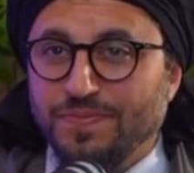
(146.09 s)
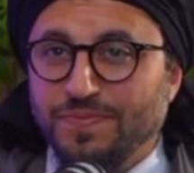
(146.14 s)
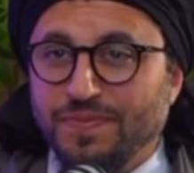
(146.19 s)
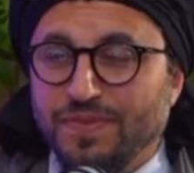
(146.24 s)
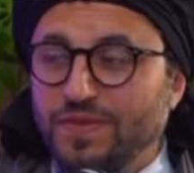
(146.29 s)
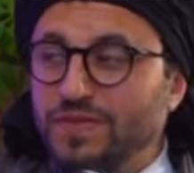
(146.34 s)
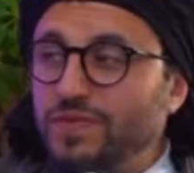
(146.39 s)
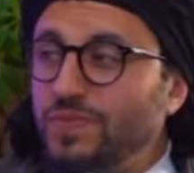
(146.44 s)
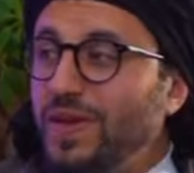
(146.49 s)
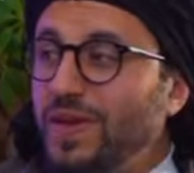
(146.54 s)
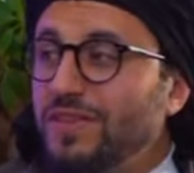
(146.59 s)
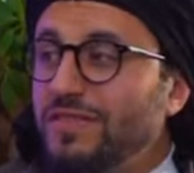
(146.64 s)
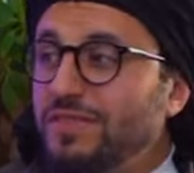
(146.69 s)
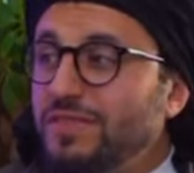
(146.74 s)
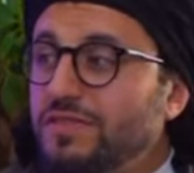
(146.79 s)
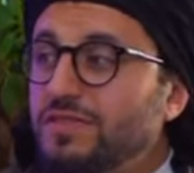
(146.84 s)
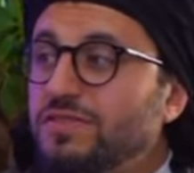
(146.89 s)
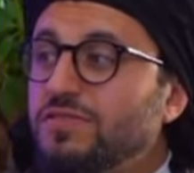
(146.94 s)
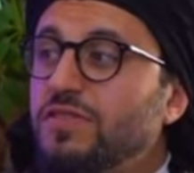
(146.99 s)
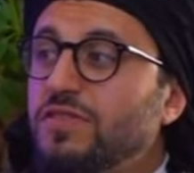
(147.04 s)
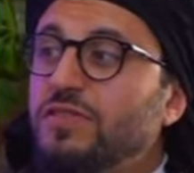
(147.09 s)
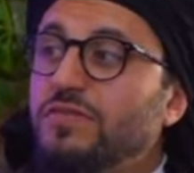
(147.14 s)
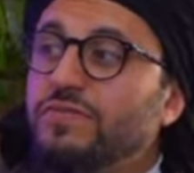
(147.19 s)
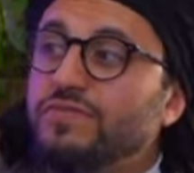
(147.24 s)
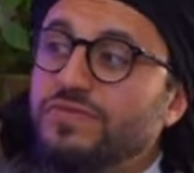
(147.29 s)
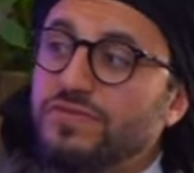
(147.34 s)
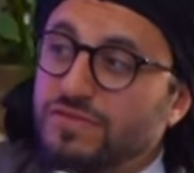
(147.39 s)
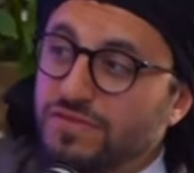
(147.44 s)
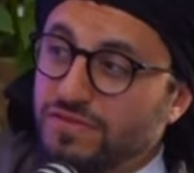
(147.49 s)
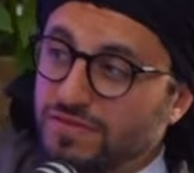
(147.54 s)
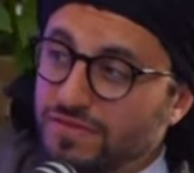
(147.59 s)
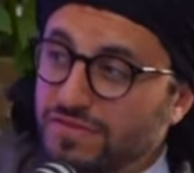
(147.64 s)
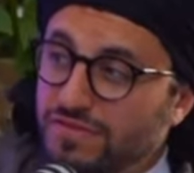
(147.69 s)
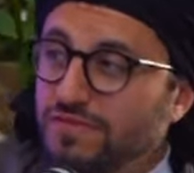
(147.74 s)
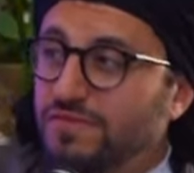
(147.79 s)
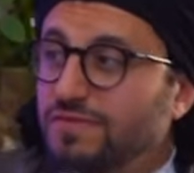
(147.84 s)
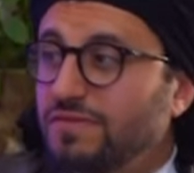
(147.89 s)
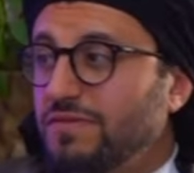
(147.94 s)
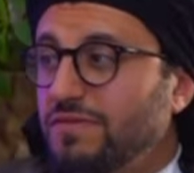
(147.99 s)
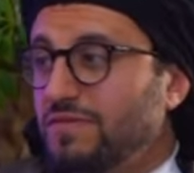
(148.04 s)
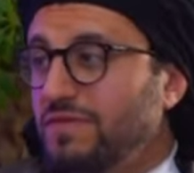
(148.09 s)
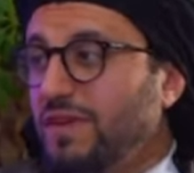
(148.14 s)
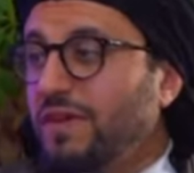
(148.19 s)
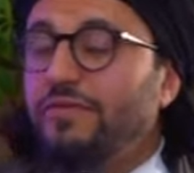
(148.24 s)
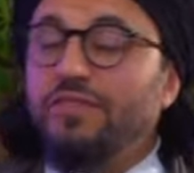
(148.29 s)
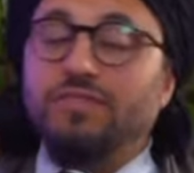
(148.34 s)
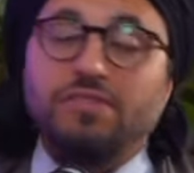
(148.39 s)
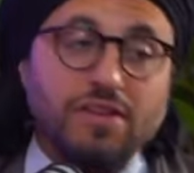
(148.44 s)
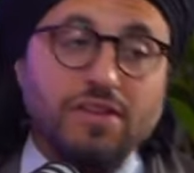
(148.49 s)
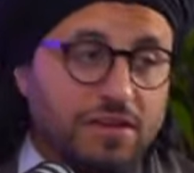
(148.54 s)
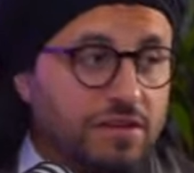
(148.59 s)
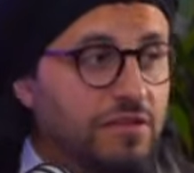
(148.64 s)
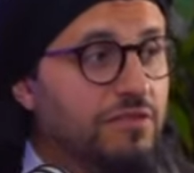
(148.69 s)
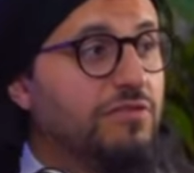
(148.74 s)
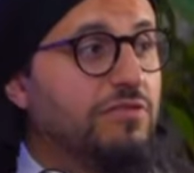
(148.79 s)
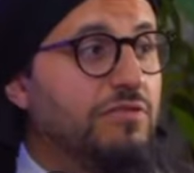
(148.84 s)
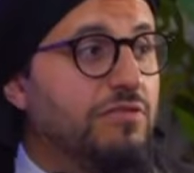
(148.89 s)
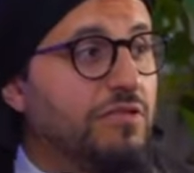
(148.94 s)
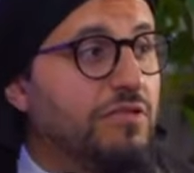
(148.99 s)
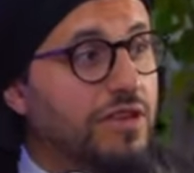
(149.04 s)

deserves everything he should